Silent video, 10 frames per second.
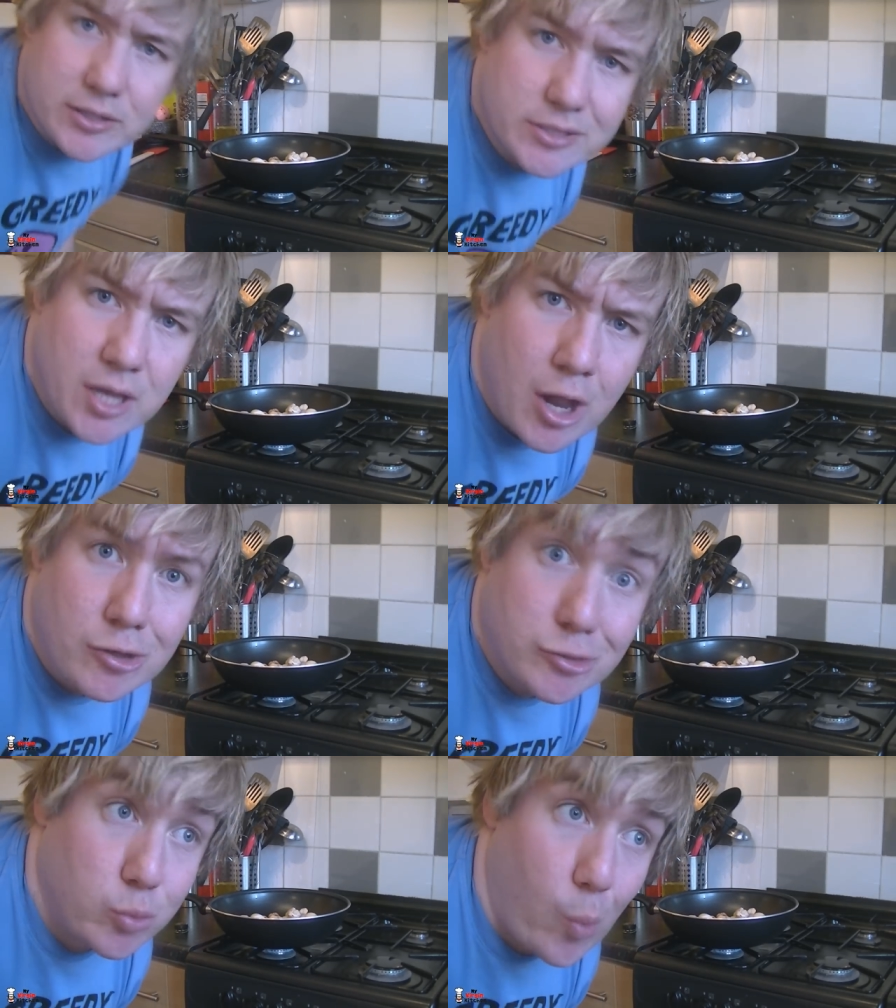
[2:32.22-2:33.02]
a nice
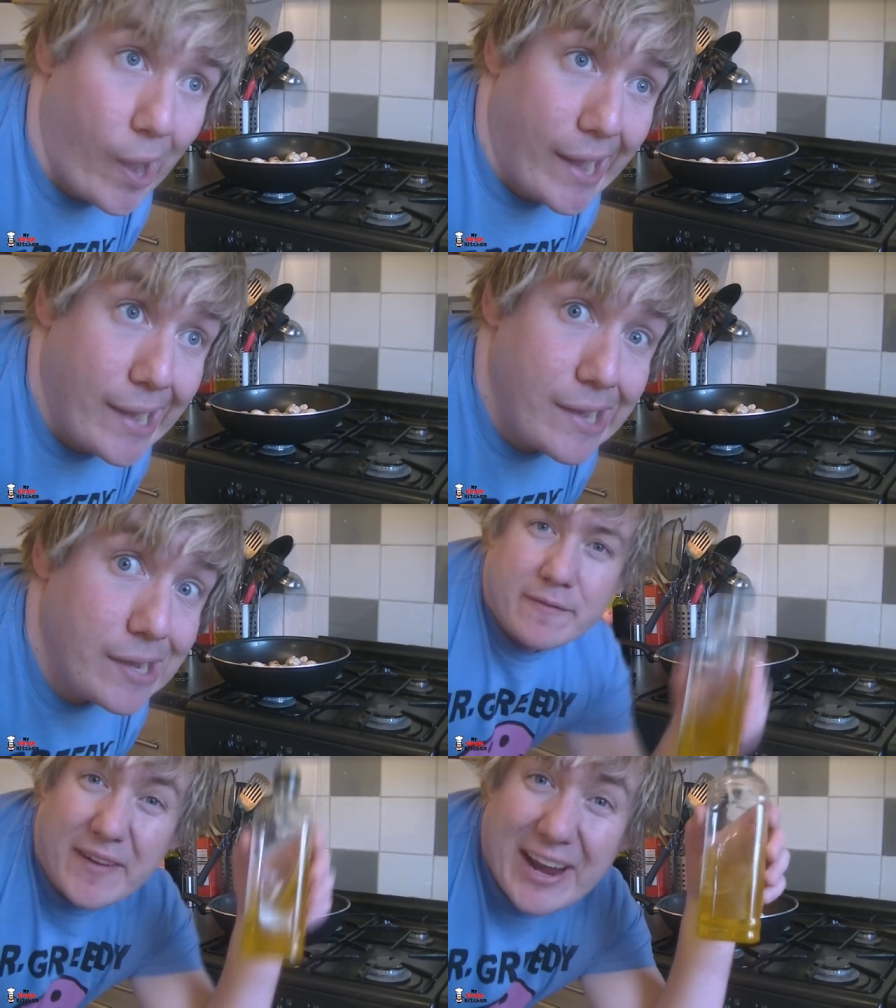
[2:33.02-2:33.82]
twang.
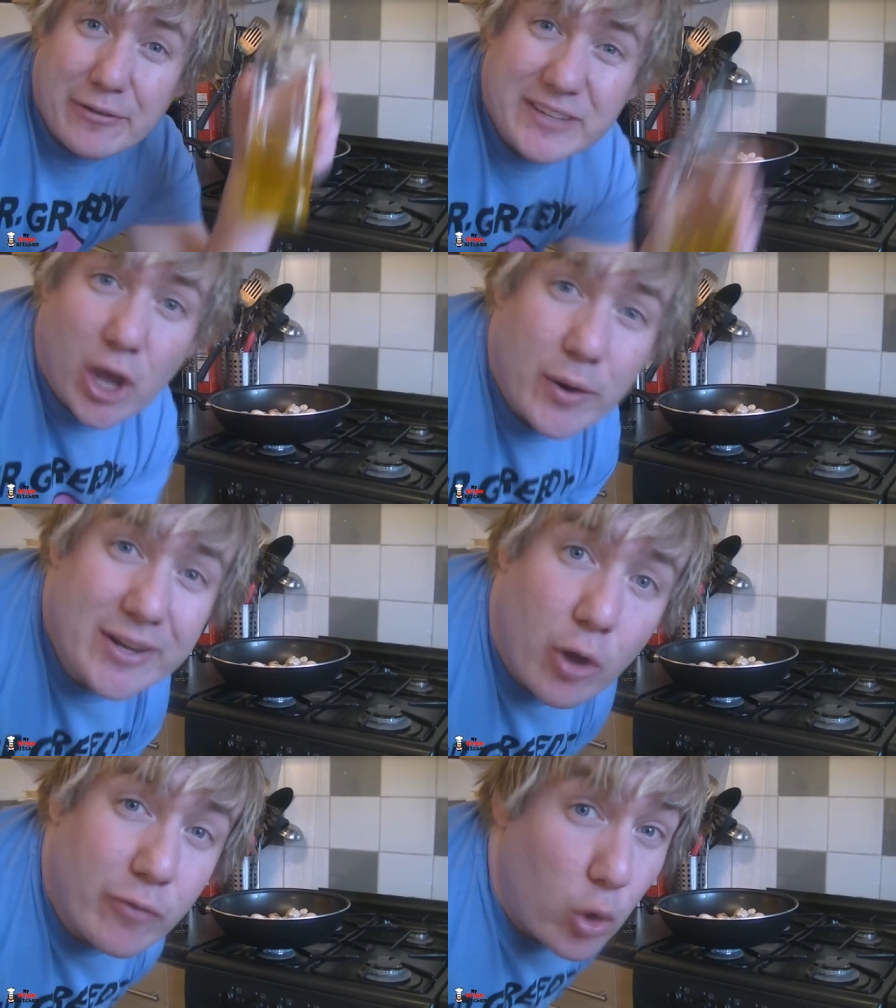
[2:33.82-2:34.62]
Very healthy
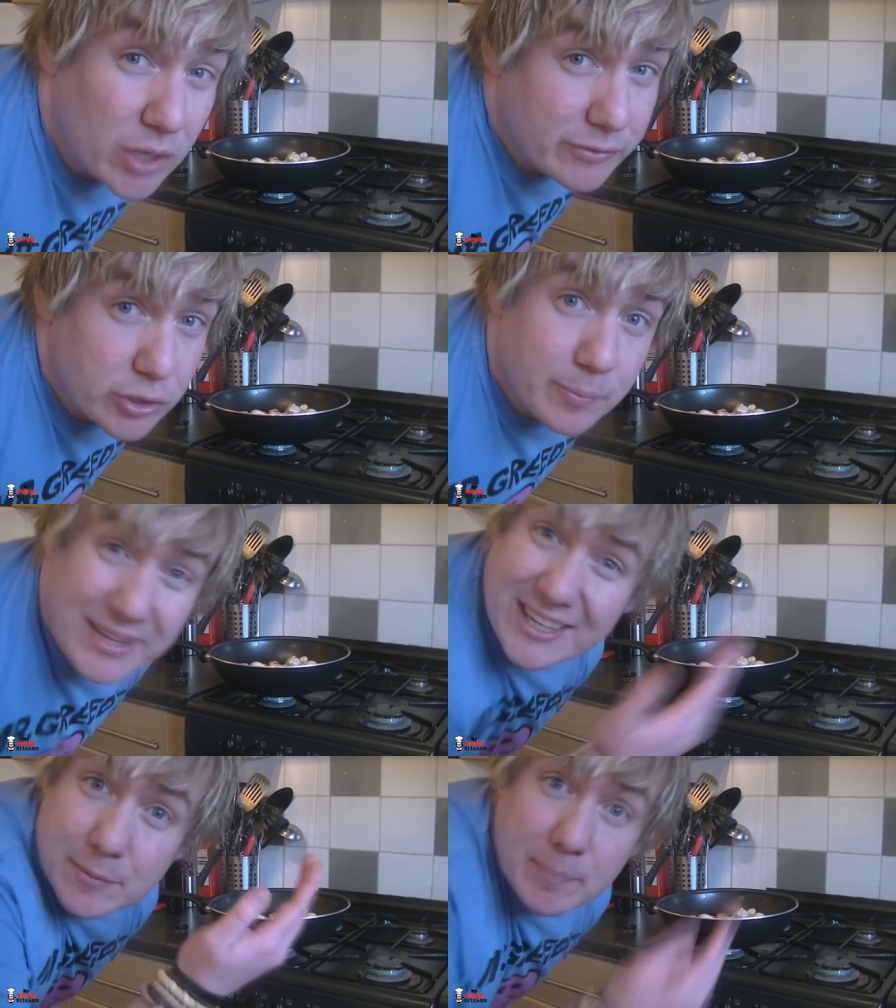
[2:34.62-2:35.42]
coating of olive oil, but
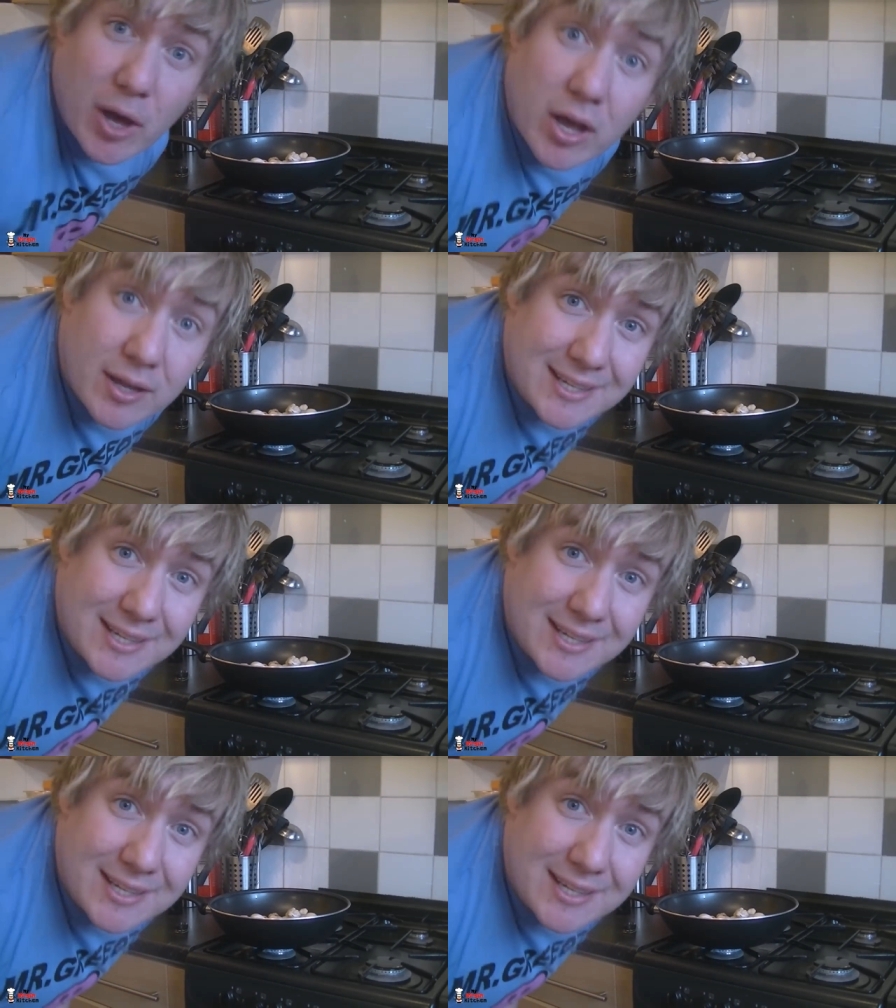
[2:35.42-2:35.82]
that could be butter